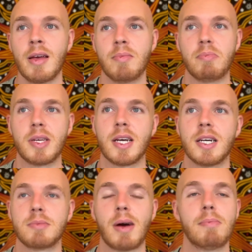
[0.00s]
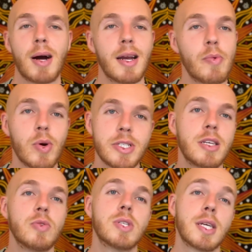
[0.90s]
because my body wasn't
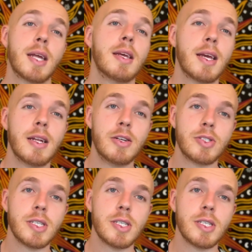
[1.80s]
using any energy